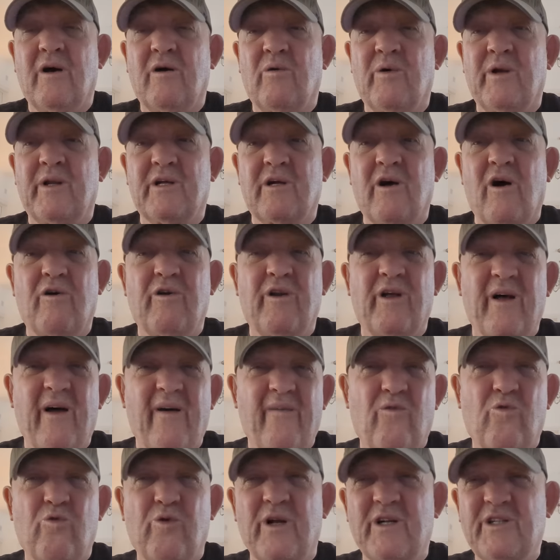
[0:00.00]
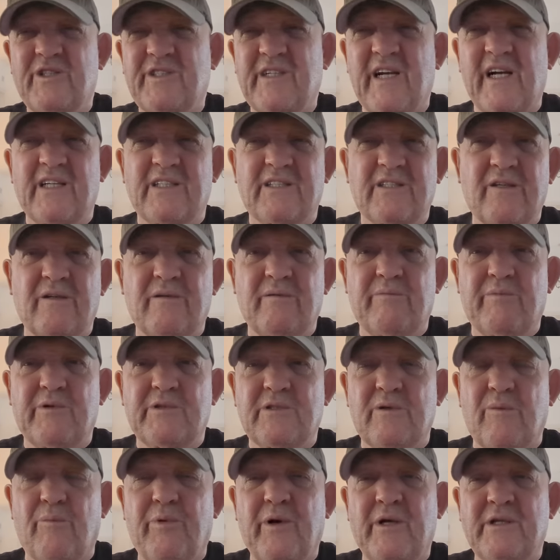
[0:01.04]
But they go there, have all these tests and
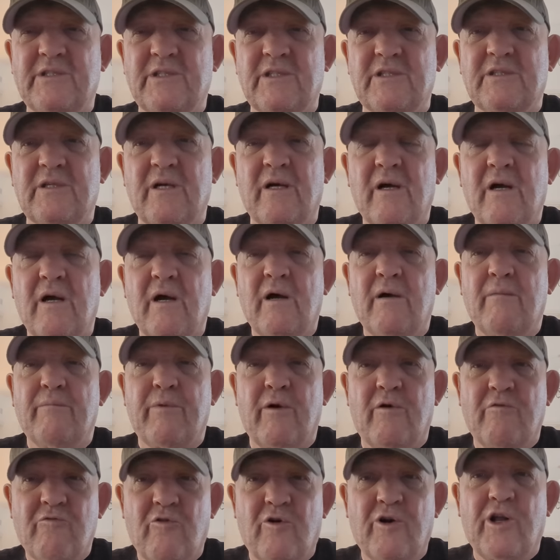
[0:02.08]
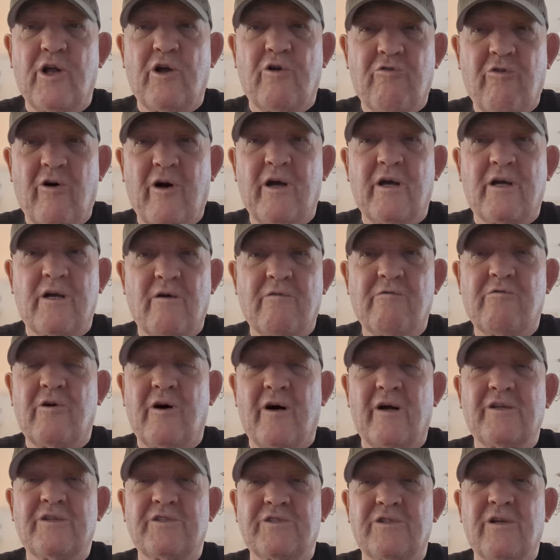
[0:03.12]
bits and pieces. But Ronnie Kray came
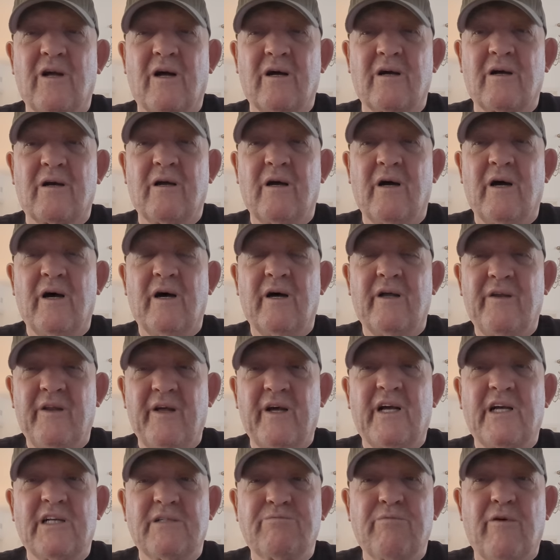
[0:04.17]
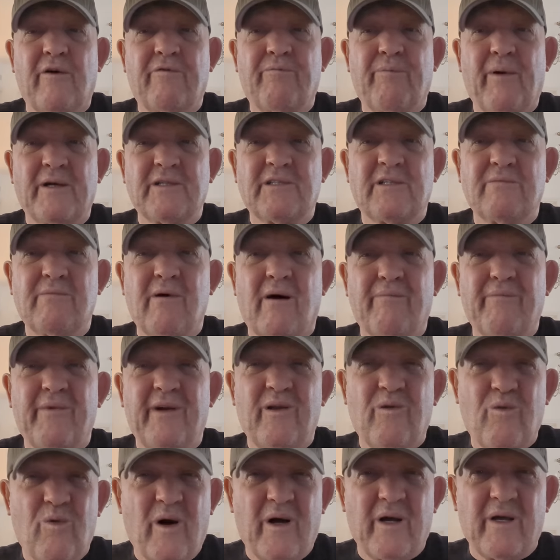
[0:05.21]
right unstuck. Nicky Smith bashed him up
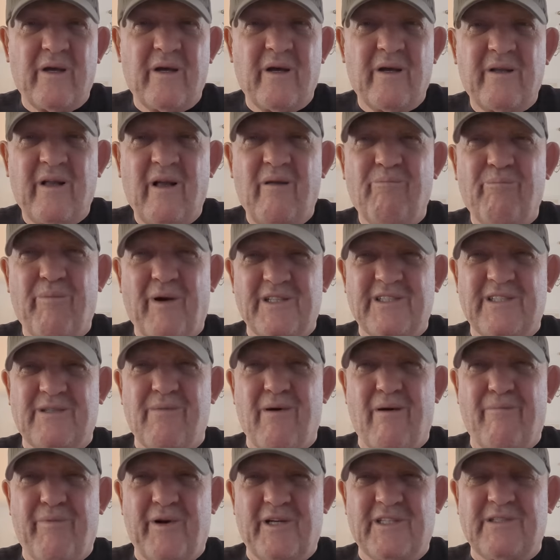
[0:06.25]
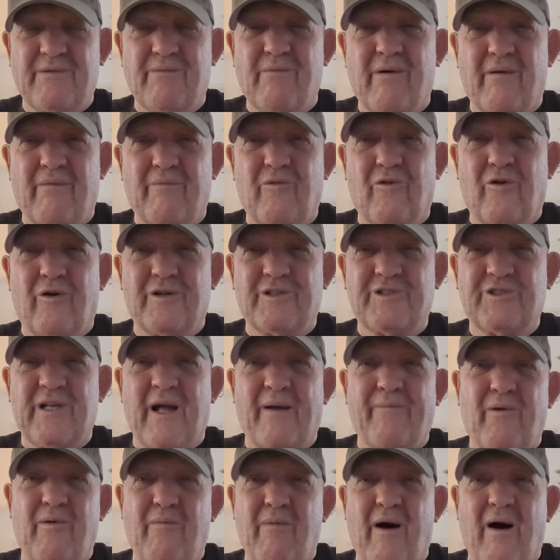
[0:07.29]
in a way, yeah? Didn't bash him up, bash him up, like
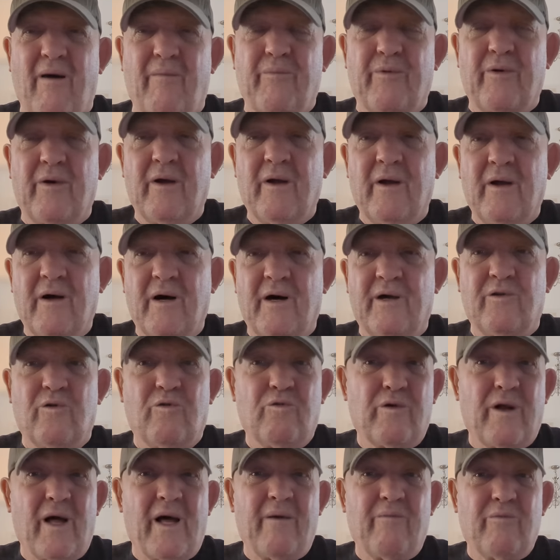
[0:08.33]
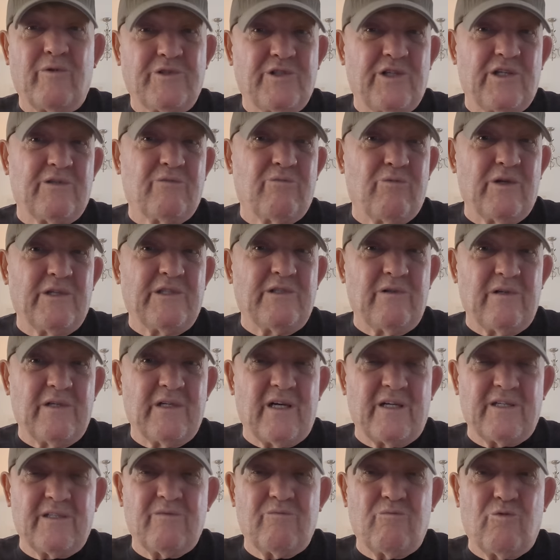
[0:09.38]
stab him up and all that, which, is, which,
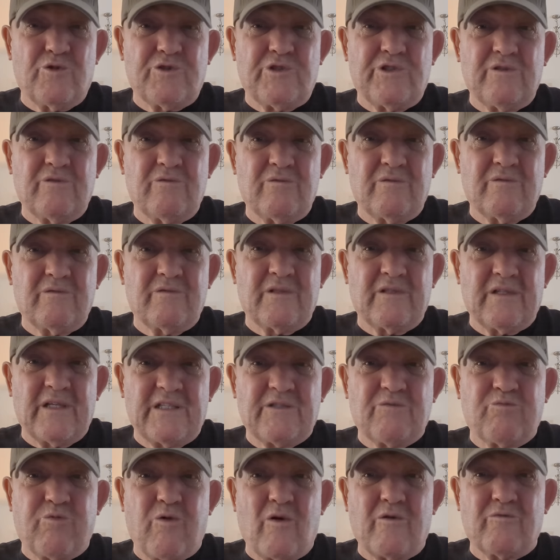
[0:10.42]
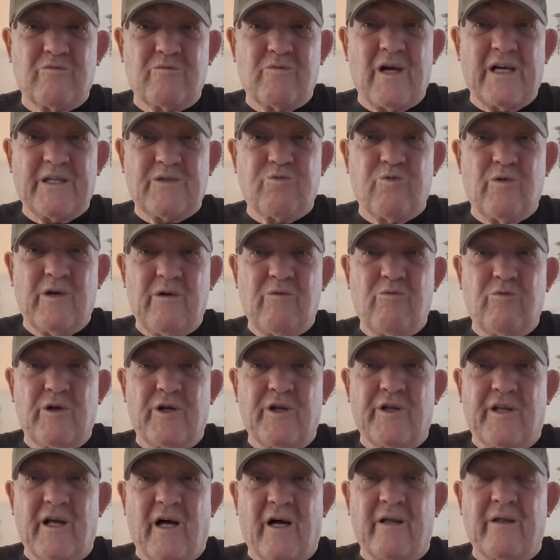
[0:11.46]
is, which that's what that's what he would
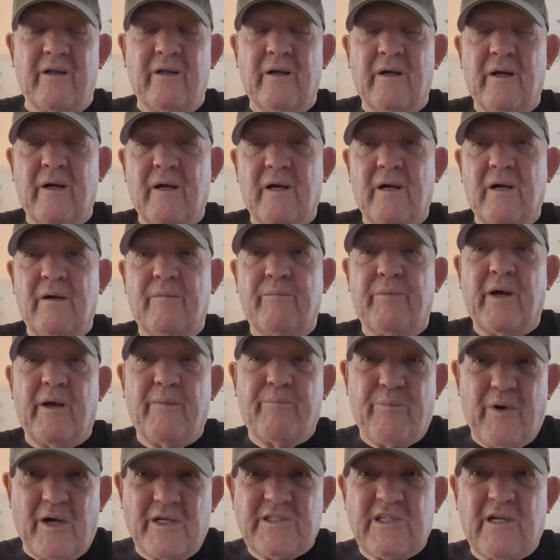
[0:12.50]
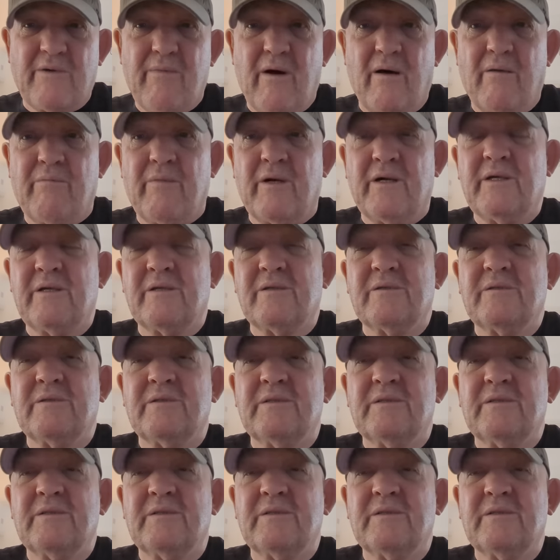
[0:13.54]
have done. But he bashed him up, mate.